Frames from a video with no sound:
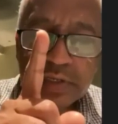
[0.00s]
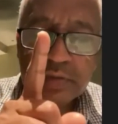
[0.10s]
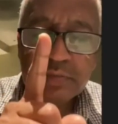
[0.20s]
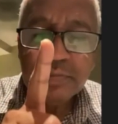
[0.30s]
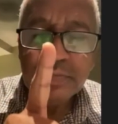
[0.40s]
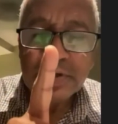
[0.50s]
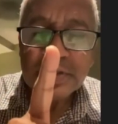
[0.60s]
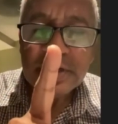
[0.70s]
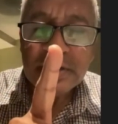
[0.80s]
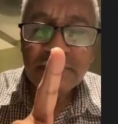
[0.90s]
Remember
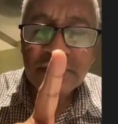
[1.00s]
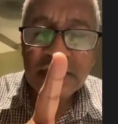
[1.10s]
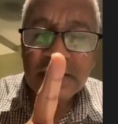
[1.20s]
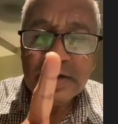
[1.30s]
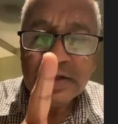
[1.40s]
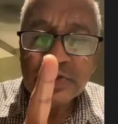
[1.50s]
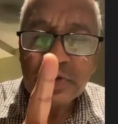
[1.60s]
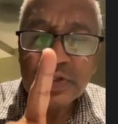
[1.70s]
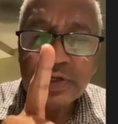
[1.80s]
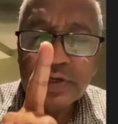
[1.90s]
the difficulties
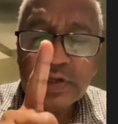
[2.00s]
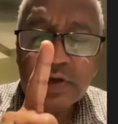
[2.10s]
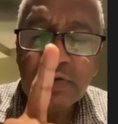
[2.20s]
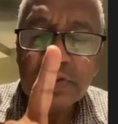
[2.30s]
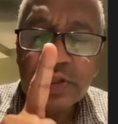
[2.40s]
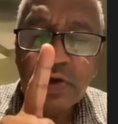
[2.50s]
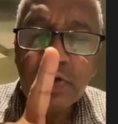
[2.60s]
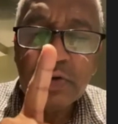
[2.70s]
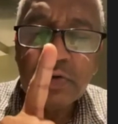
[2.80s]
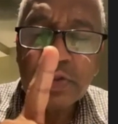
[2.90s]
or the or the
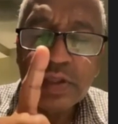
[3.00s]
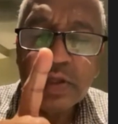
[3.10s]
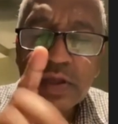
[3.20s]
or the